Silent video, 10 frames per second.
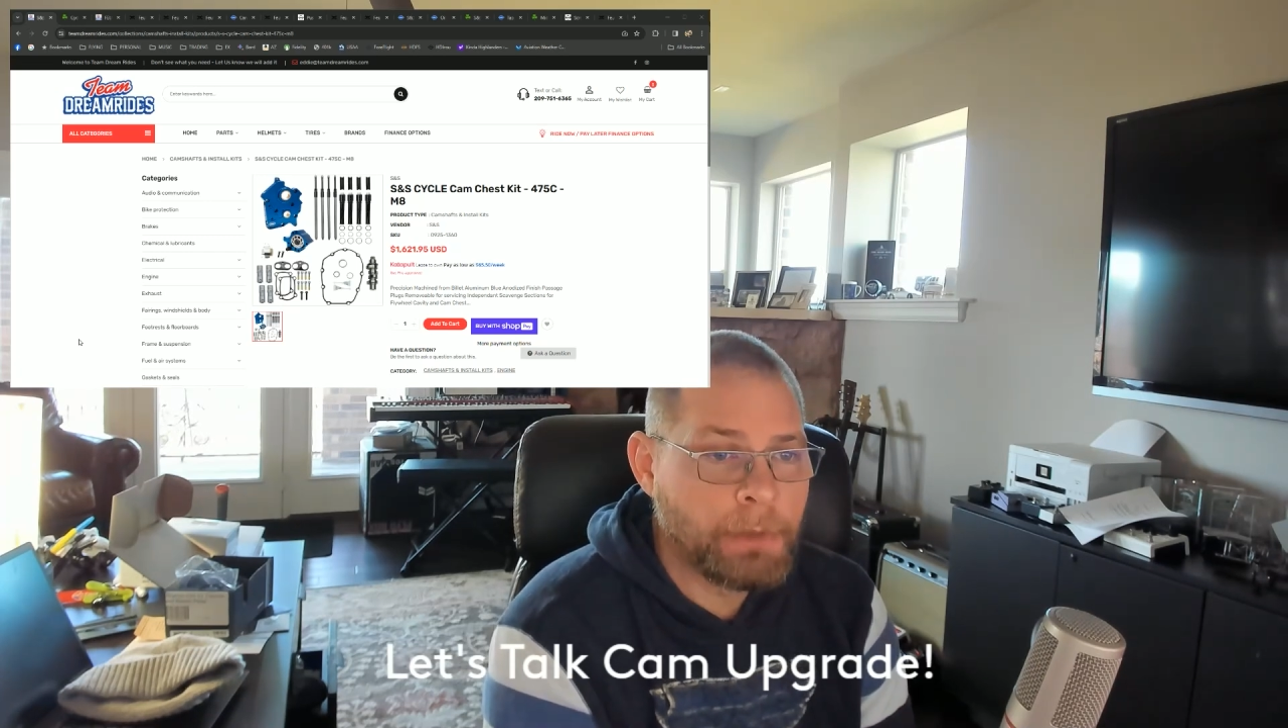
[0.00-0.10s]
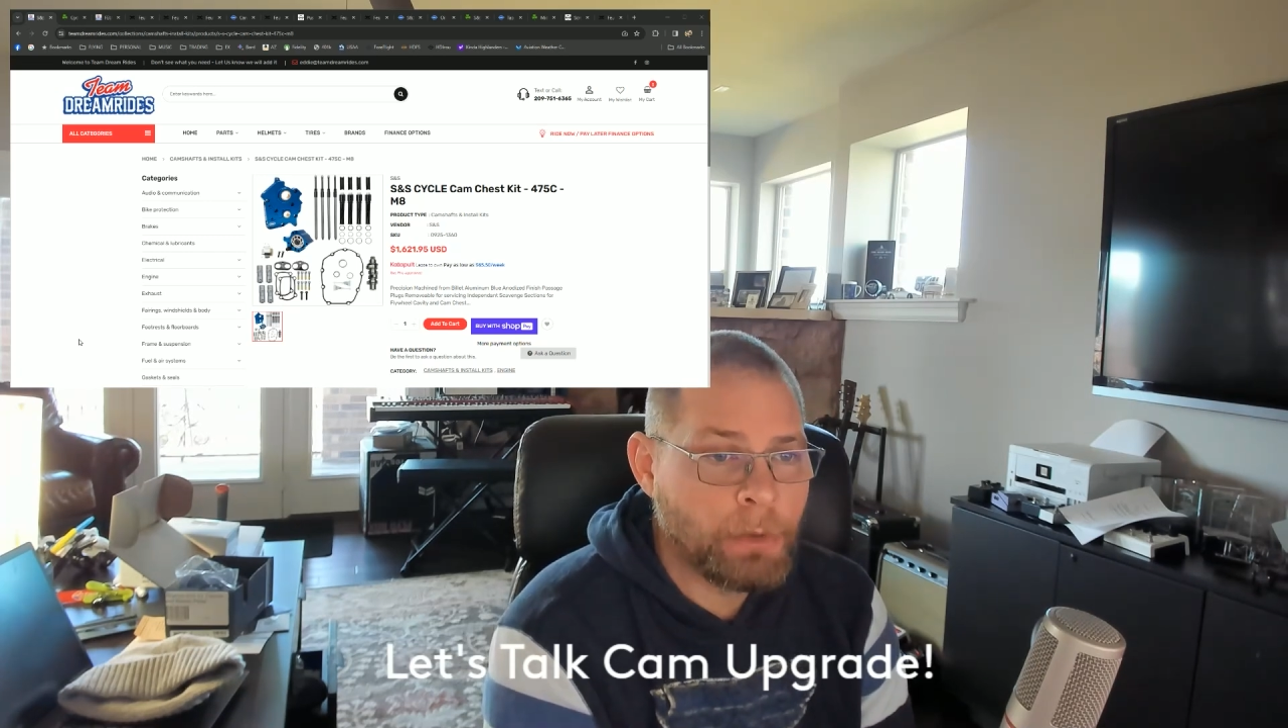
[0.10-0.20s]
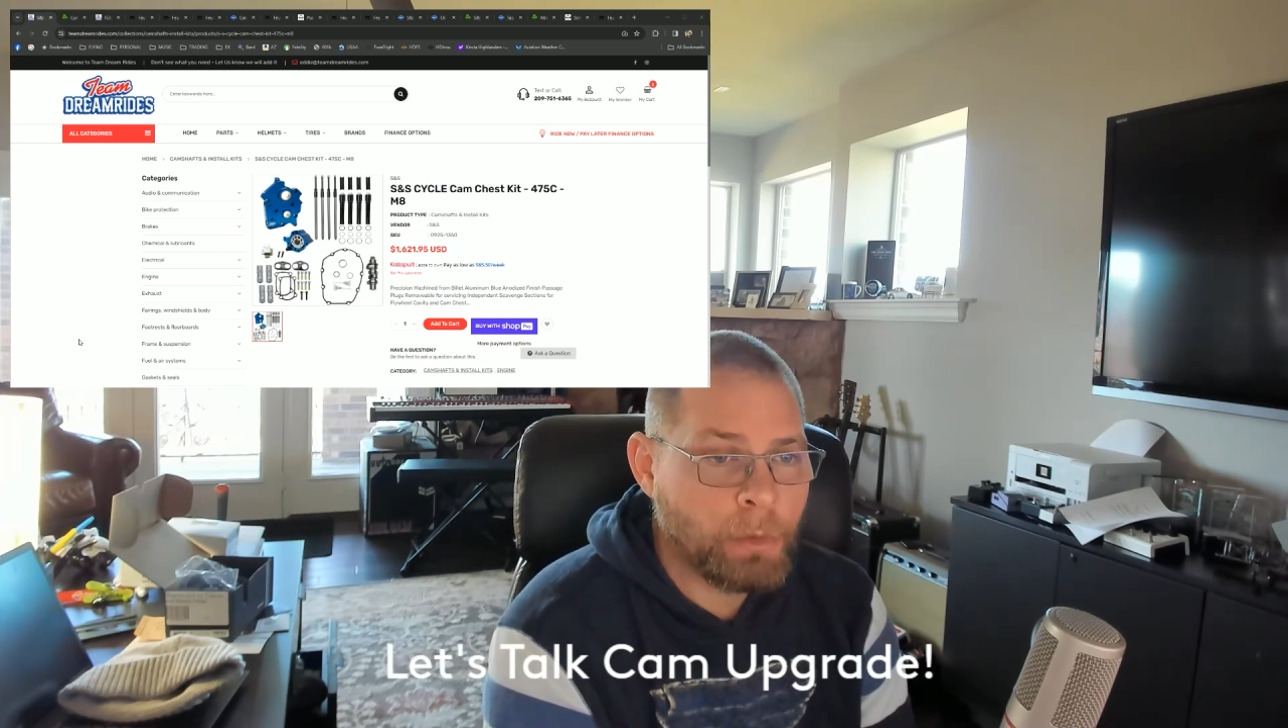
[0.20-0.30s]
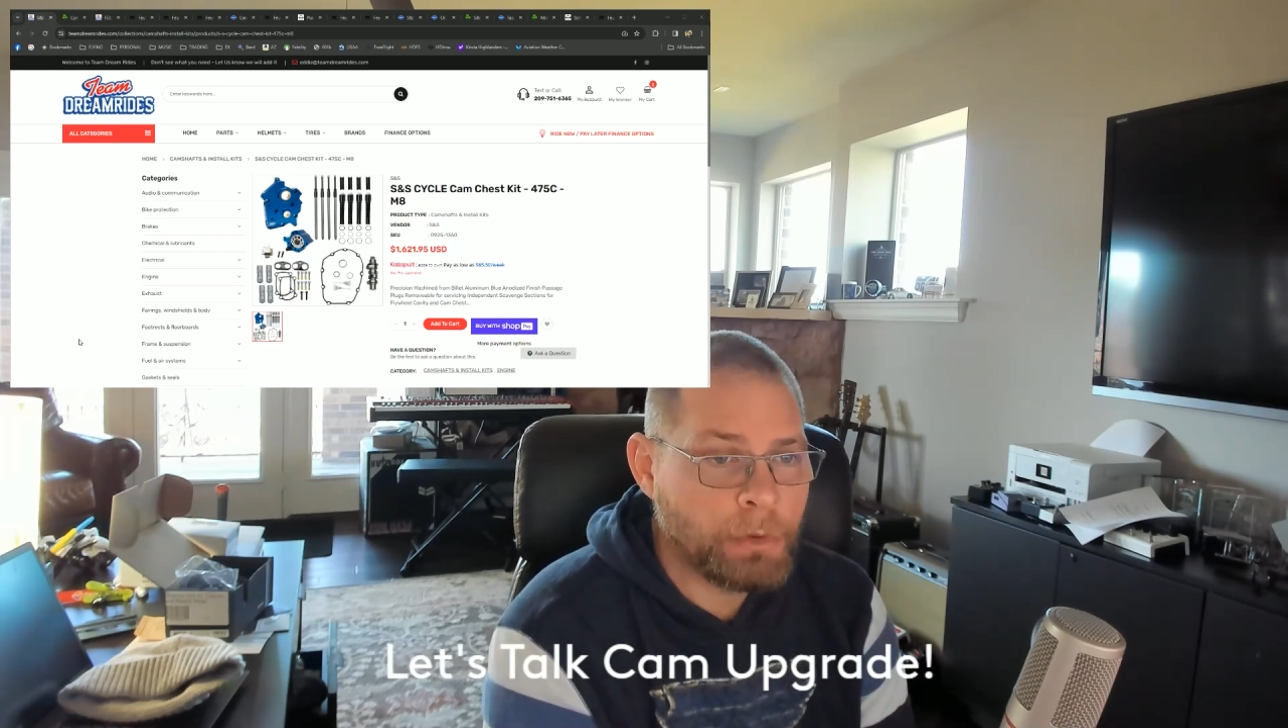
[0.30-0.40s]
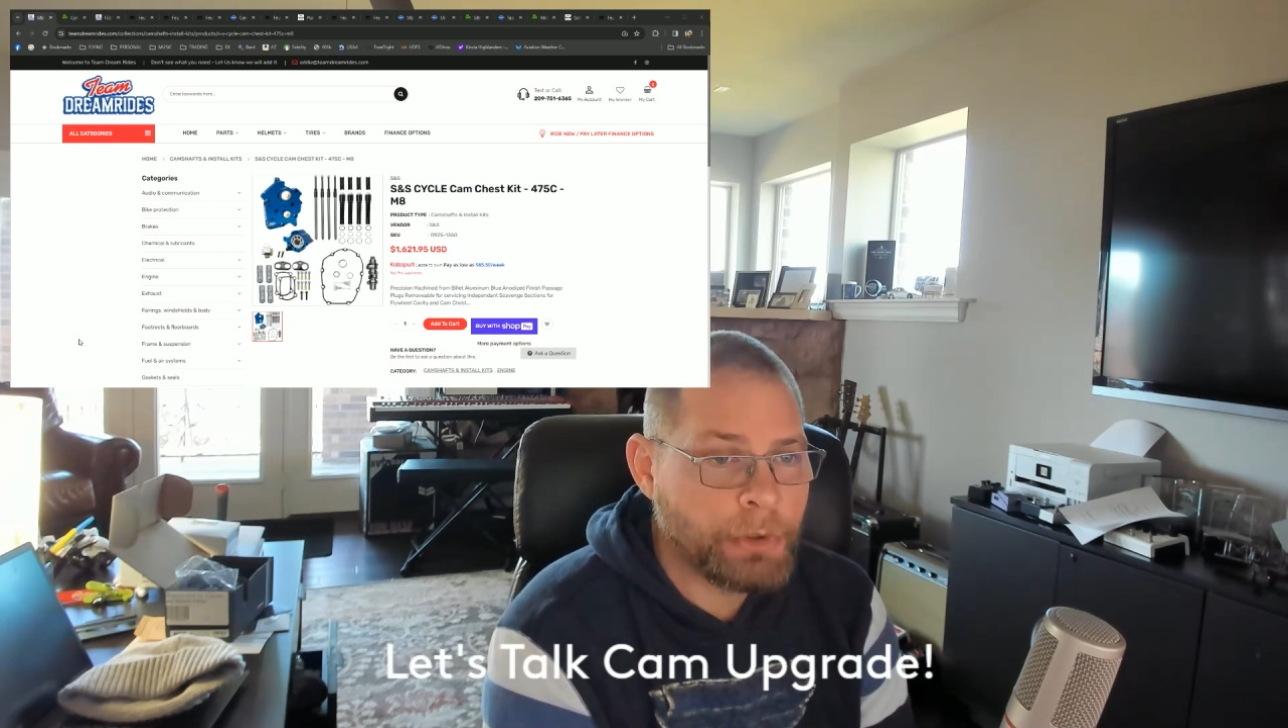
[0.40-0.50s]
a
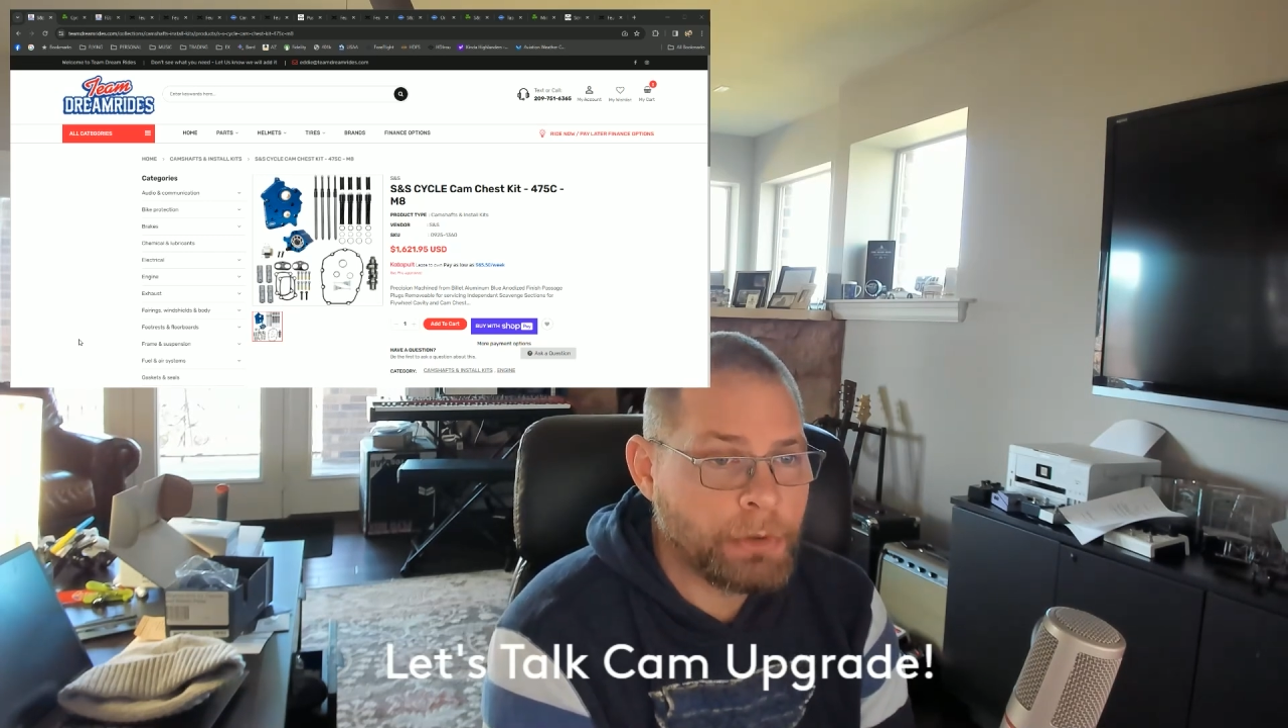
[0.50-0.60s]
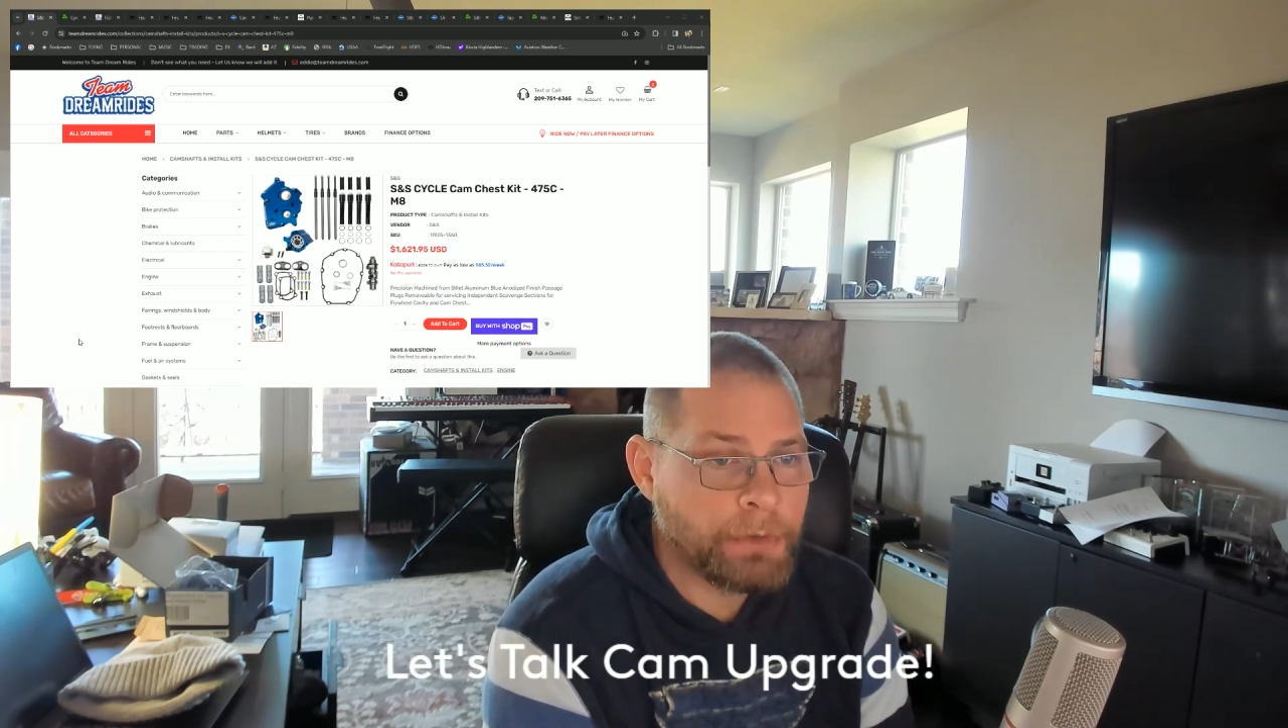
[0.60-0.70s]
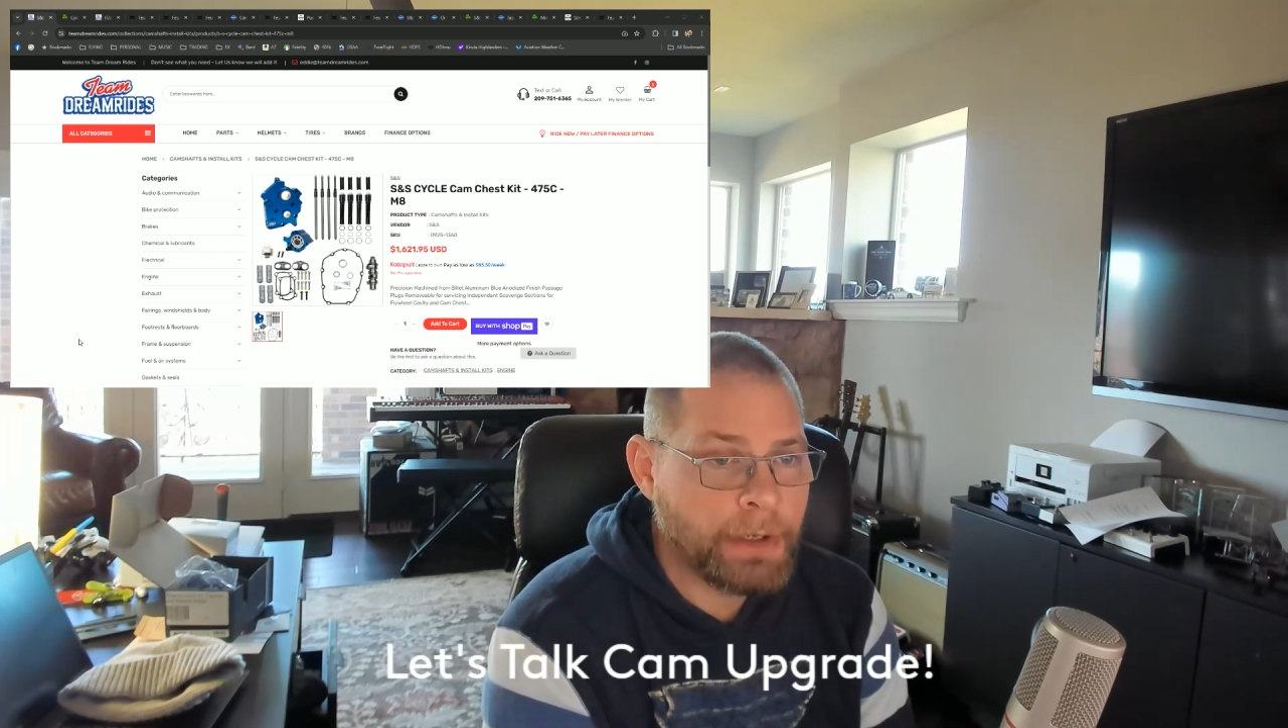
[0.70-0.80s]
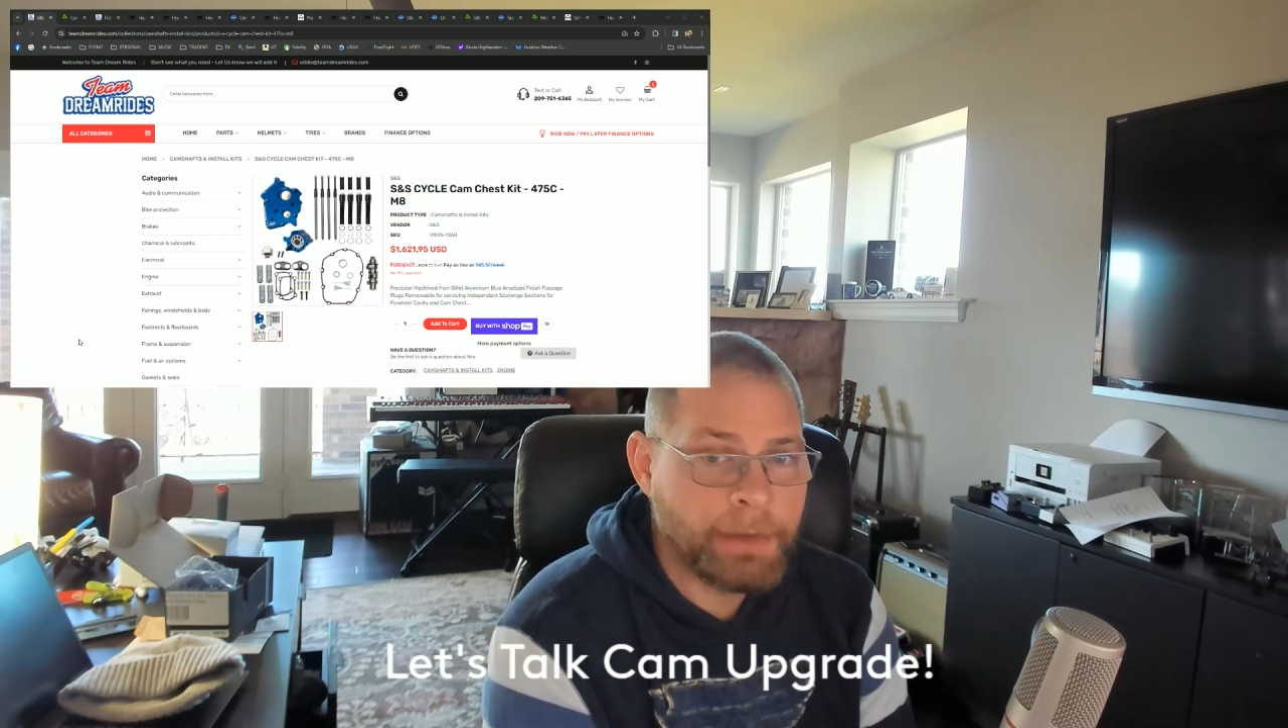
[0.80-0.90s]
world of hurt there.